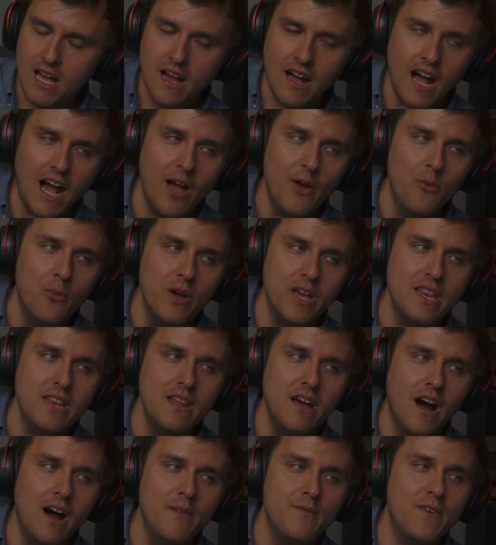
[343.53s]
I went
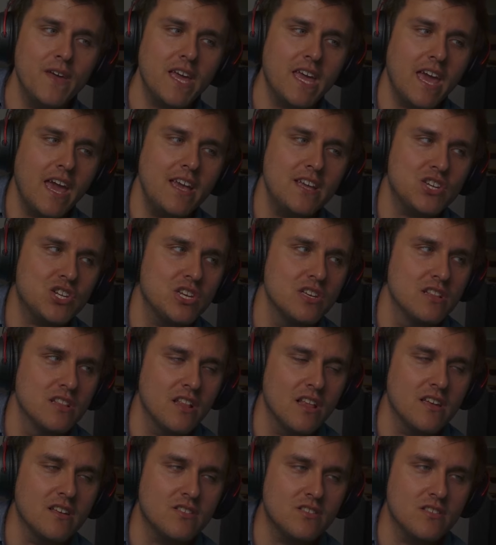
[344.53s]
on vacation
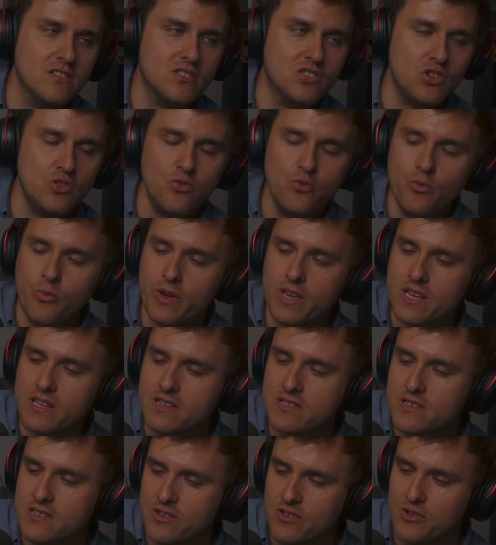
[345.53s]
like 2
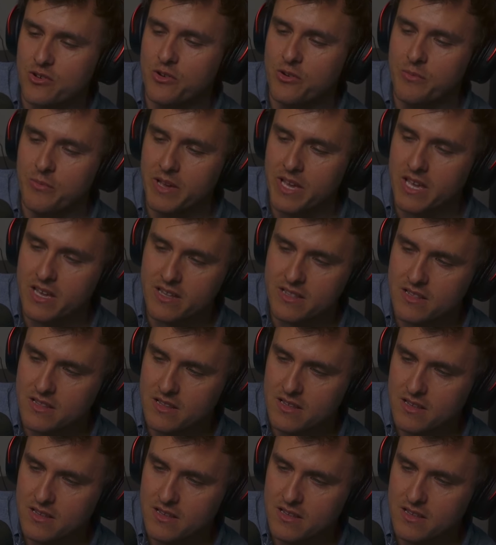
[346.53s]
weeks ago, man.